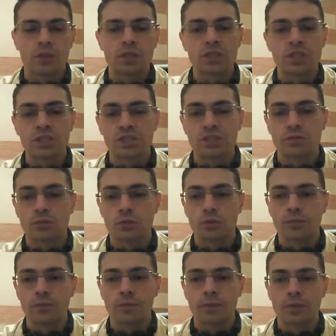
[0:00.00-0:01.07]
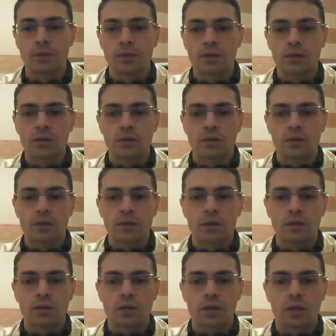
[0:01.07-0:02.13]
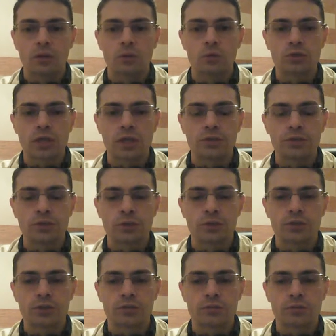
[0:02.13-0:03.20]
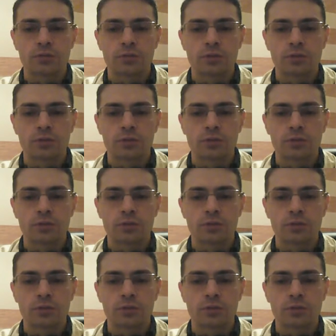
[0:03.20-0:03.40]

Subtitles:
E takes d4. A good alternative